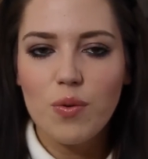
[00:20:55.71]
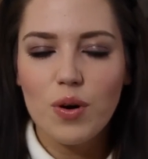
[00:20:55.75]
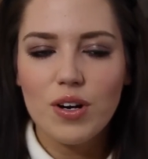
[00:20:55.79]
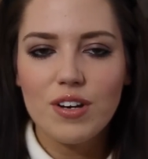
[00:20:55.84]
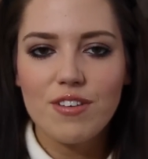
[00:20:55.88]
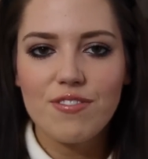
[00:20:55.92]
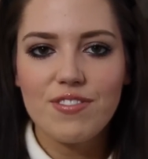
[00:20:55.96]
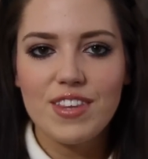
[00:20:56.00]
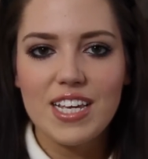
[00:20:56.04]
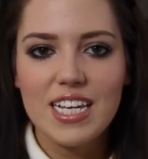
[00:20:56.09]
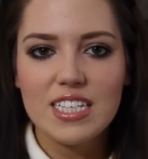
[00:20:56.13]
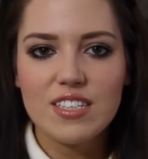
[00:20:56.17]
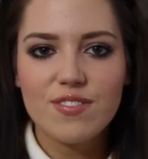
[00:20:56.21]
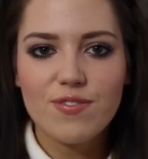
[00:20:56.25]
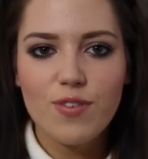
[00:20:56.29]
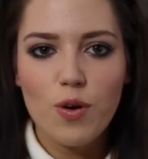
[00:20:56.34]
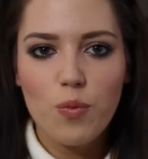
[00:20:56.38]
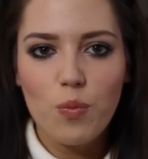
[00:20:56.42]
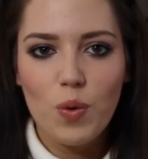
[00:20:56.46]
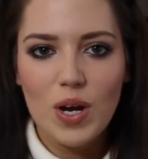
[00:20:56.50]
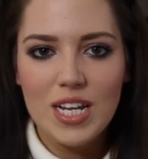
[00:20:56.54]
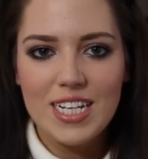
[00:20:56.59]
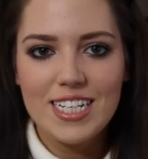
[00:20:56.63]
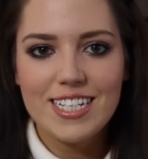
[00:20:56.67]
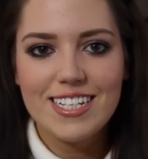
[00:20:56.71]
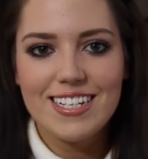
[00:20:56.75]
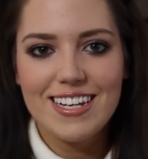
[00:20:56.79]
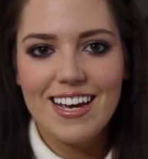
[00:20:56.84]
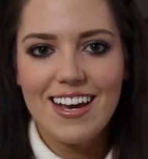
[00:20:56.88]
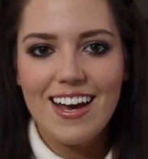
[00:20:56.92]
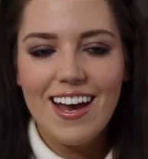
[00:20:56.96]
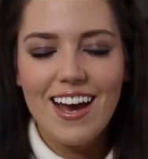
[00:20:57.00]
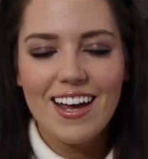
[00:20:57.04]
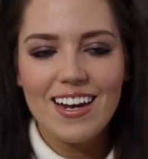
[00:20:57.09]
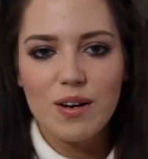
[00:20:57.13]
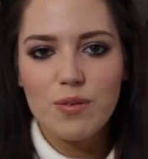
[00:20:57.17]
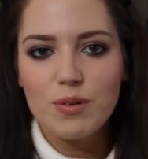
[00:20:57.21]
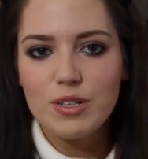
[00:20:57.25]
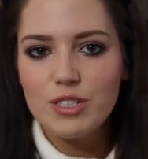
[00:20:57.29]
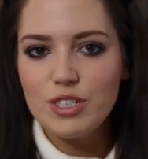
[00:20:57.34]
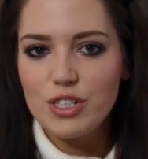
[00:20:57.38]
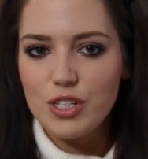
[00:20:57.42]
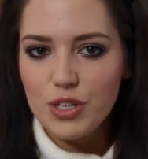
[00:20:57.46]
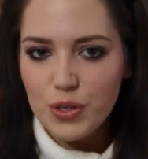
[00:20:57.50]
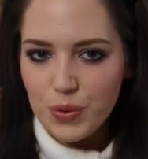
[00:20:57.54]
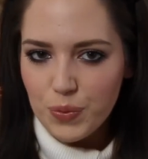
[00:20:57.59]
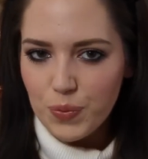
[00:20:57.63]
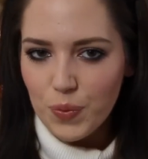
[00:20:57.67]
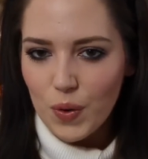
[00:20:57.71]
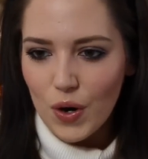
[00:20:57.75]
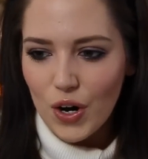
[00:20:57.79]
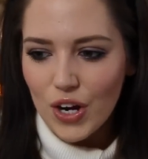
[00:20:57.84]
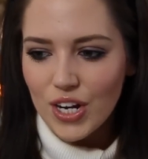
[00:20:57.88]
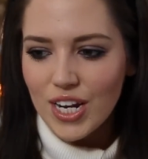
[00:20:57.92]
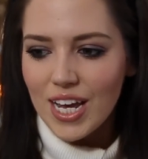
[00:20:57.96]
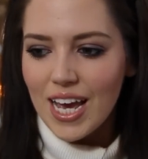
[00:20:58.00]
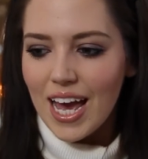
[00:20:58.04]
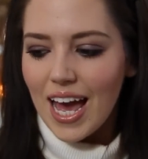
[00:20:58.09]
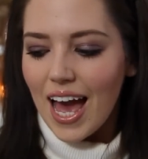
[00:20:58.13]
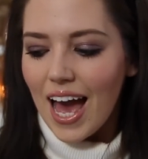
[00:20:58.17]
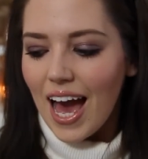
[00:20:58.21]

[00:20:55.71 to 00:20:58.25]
one of these for winter and I will do one